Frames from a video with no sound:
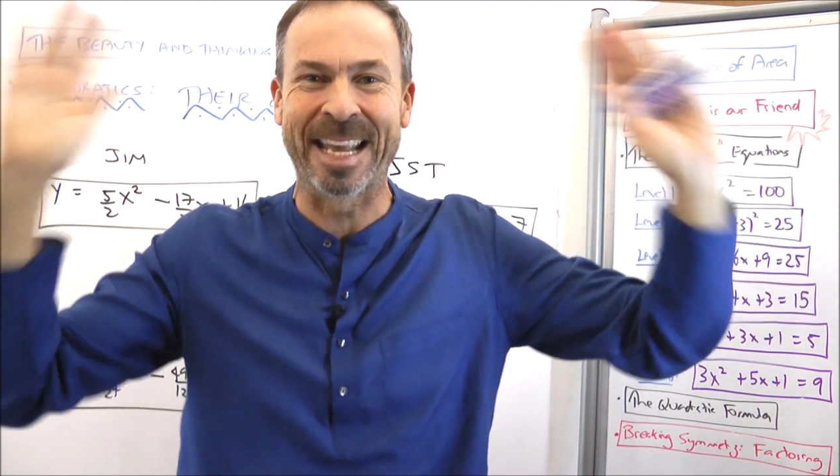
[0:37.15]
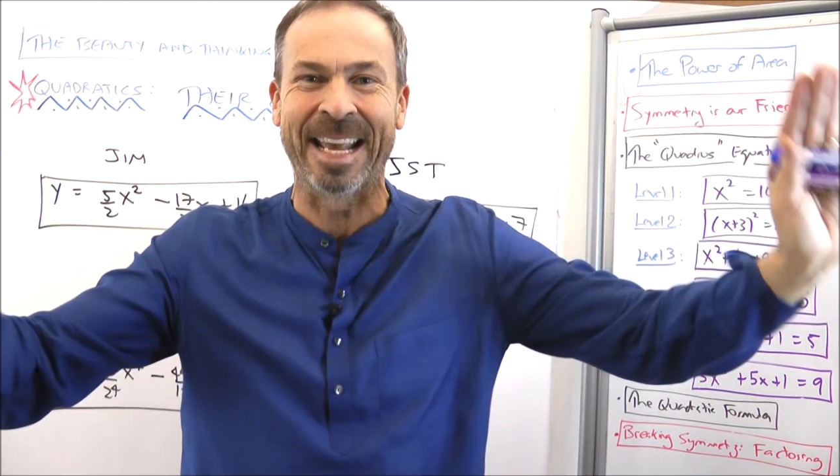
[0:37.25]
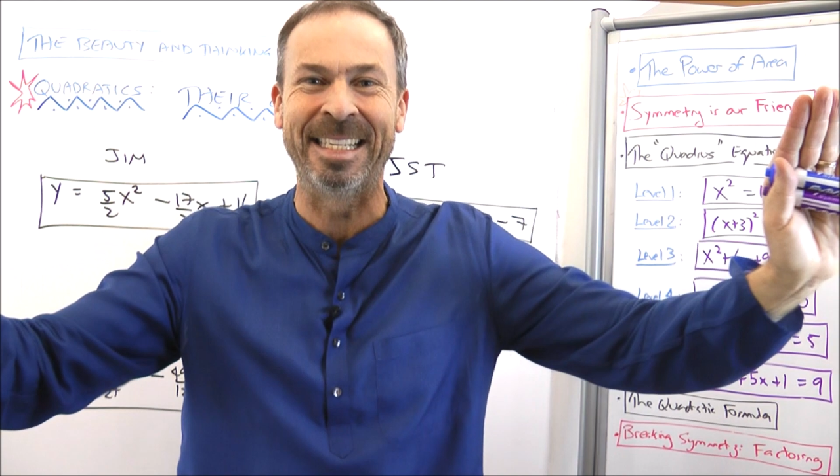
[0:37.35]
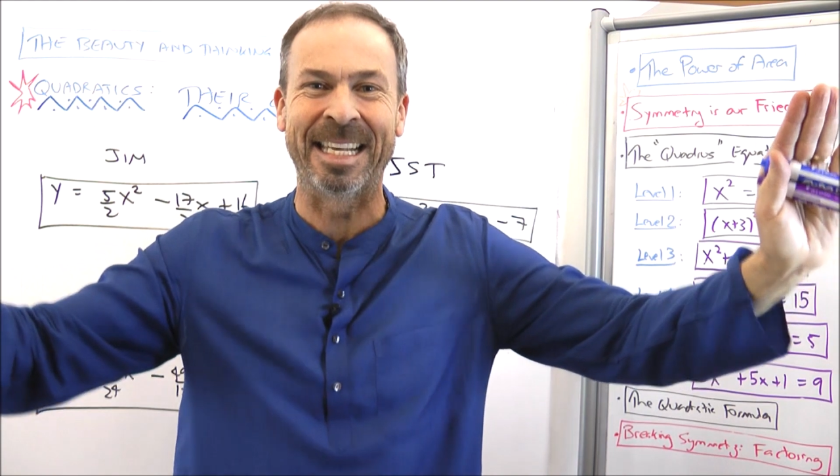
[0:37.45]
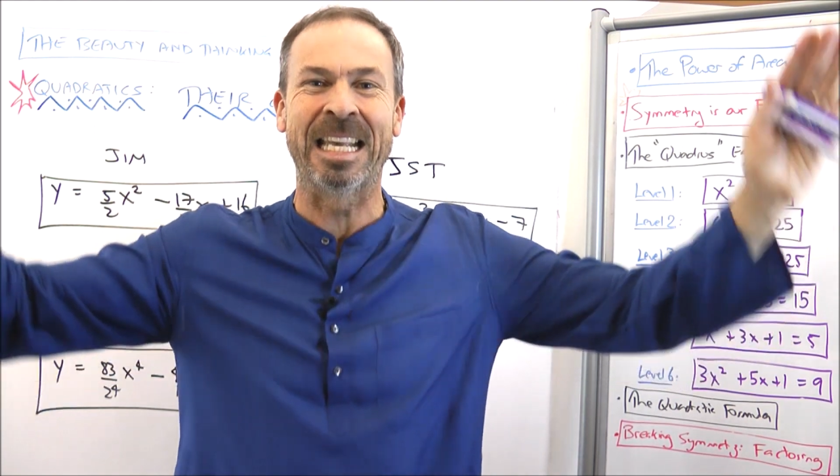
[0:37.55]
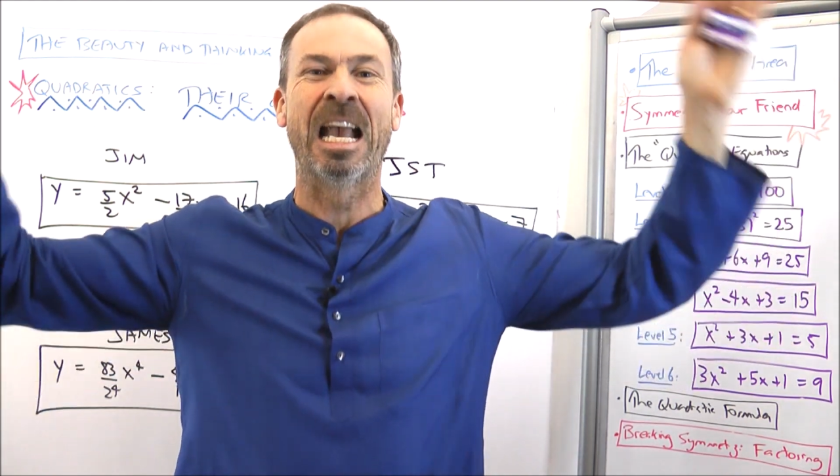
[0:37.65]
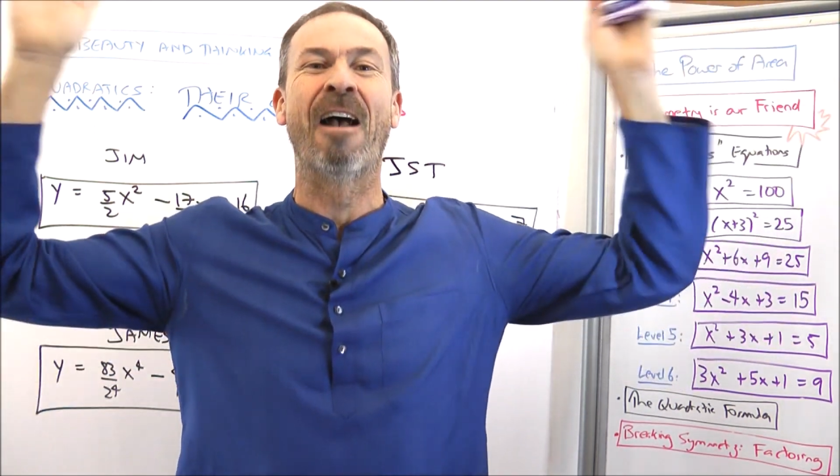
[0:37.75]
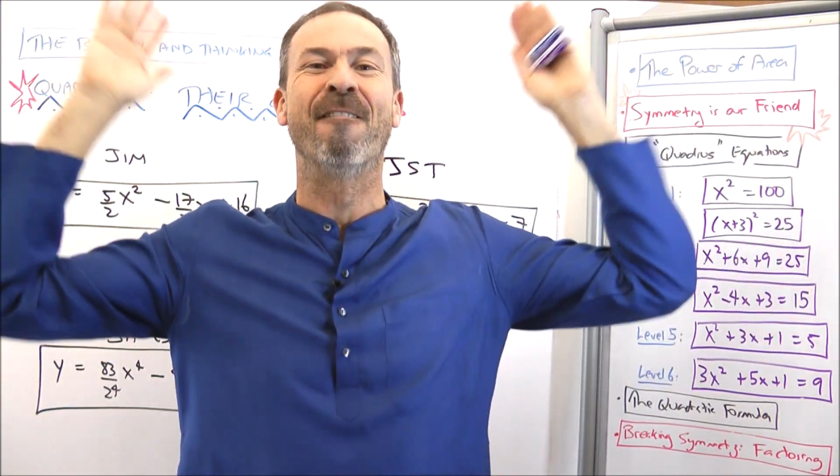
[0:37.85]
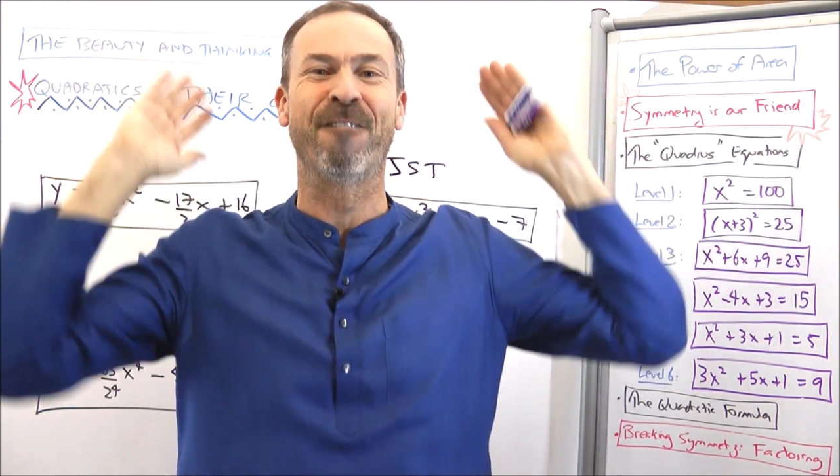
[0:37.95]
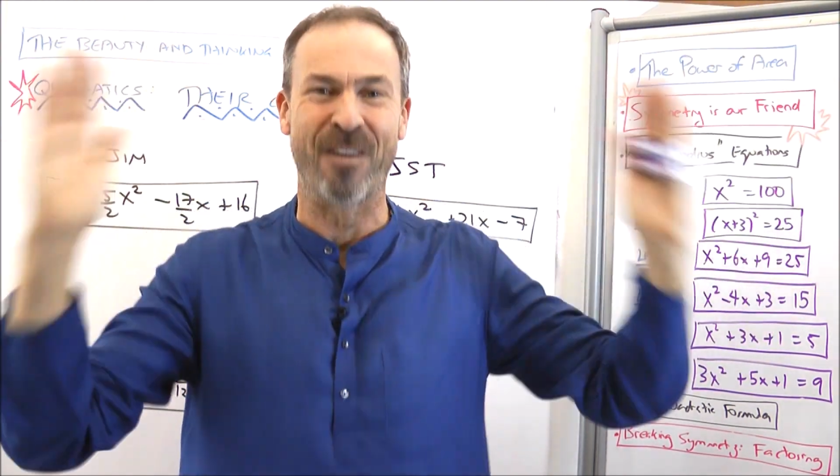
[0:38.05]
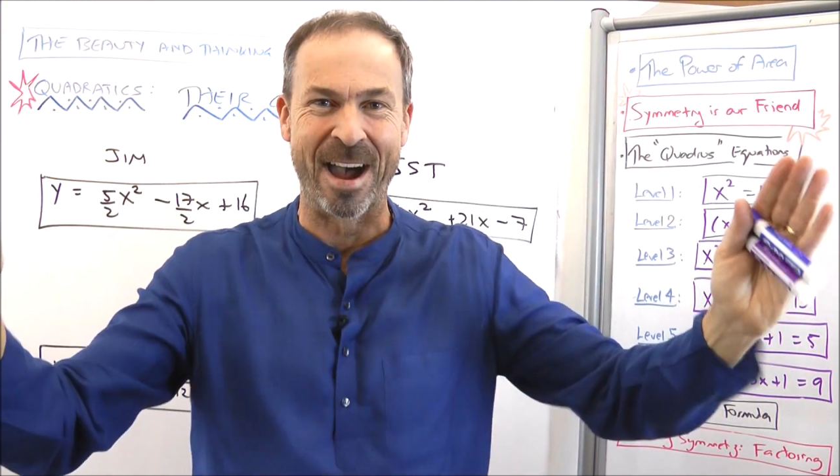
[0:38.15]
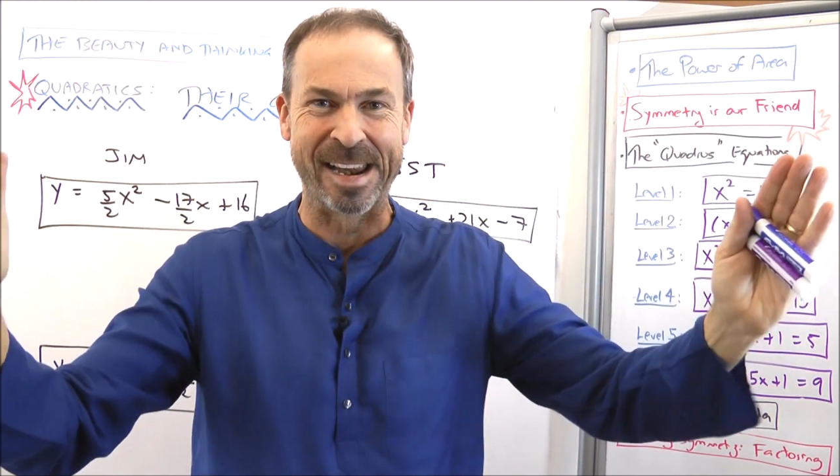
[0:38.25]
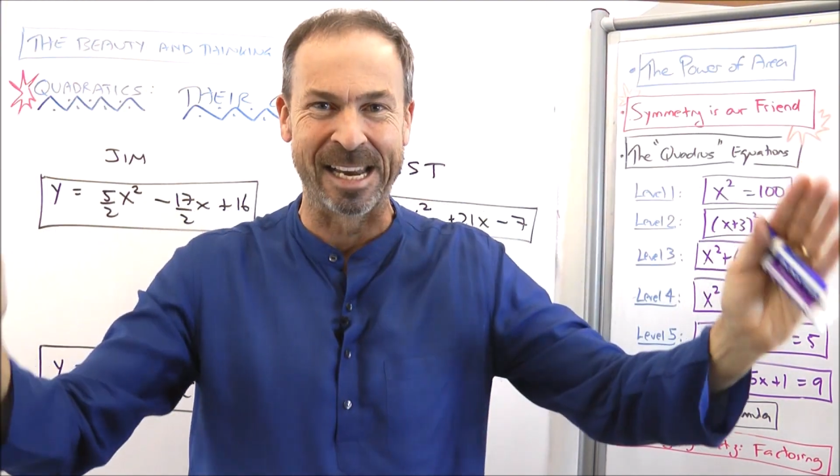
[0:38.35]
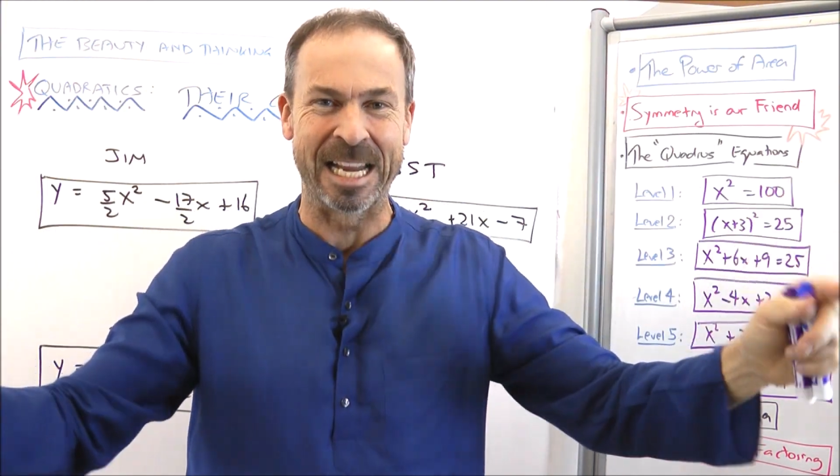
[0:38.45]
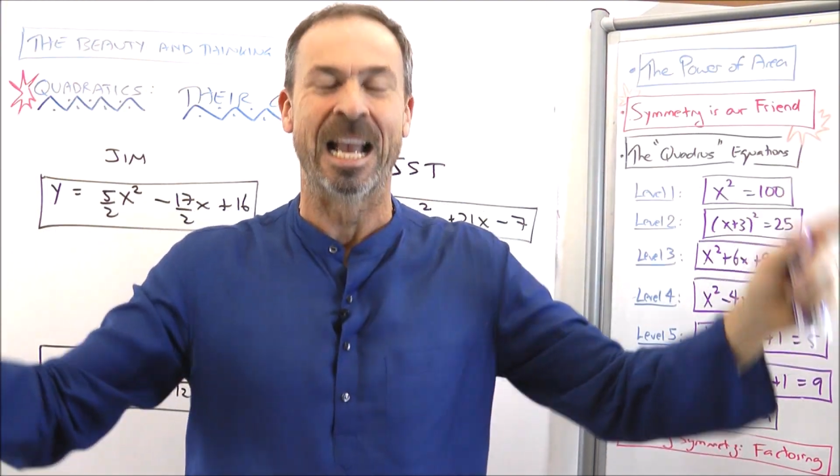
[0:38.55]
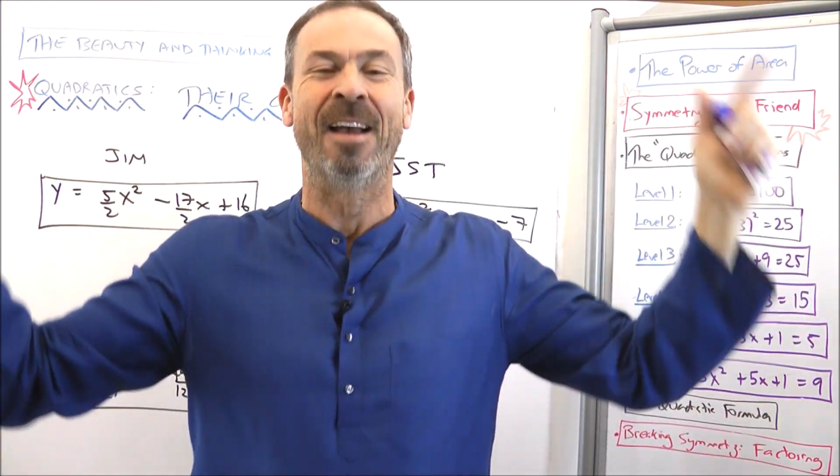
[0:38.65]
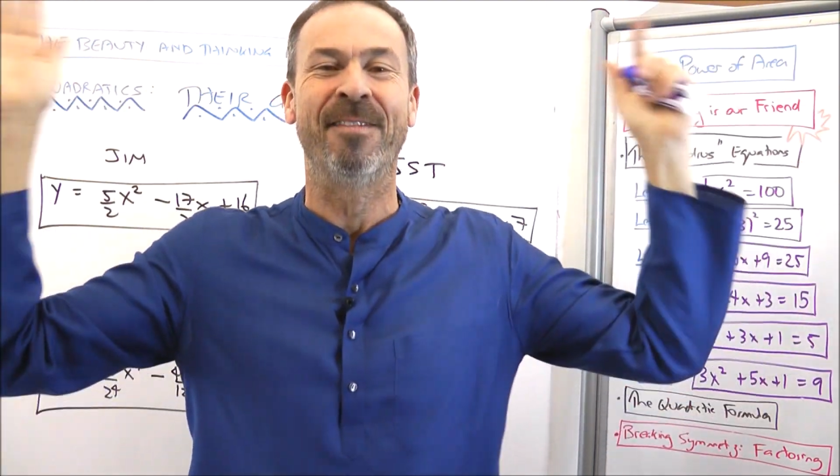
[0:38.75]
easy, finally.